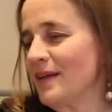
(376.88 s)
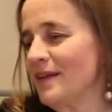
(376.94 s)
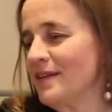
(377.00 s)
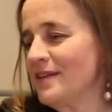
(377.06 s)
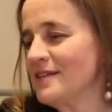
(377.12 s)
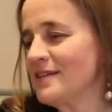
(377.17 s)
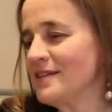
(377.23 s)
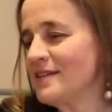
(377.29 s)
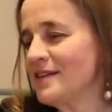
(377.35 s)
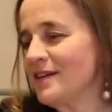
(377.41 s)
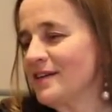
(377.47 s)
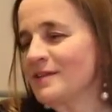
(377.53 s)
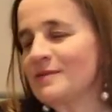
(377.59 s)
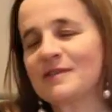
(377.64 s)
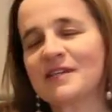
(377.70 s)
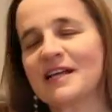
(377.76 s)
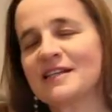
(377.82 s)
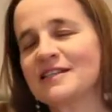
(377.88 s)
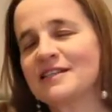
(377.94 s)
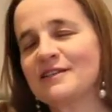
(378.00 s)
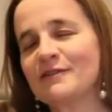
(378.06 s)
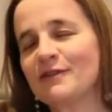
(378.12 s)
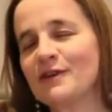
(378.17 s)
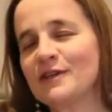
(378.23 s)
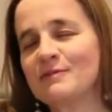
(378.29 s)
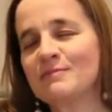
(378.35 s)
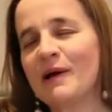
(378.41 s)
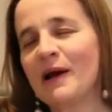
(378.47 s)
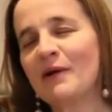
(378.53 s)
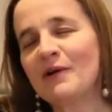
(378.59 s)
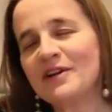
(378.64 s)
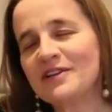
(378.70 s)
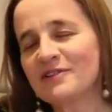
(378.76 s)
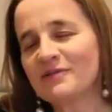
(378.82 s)
The circumstances of his
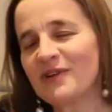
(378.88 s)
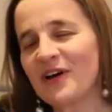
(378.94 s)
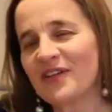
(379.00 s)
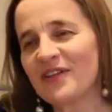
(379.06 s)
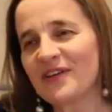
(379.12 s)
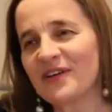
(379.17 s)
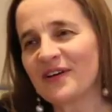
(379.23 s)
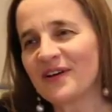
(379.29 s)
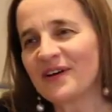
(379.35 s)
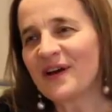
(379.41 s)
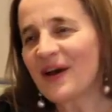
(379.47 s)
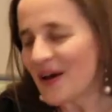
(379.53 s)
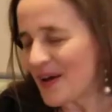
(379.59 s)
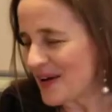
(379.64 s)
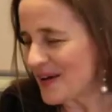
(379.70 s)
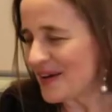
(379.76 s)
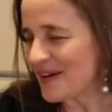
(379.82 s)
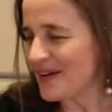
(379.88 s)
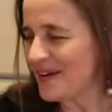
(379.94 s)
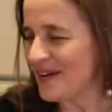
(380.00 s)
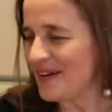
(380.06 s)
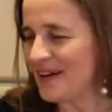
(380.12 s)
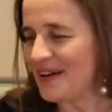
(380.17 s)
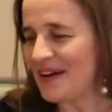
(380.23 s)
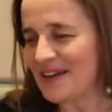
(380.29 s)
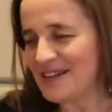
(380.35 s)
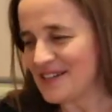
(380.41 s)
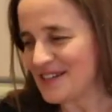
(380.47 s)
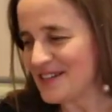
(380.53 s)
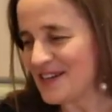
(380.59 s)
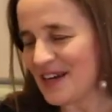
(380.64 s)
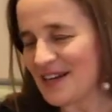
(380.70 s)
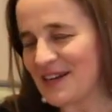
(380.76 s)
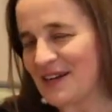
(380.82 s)
marriage are rather
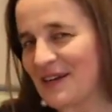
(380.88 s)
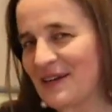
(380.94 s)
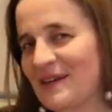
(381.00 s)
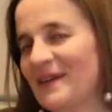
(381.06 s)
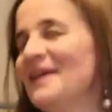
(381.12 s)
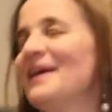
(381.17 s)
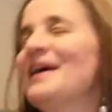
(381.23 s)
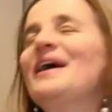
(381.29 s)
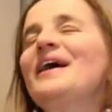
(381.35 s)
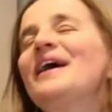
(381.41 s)
entertaining.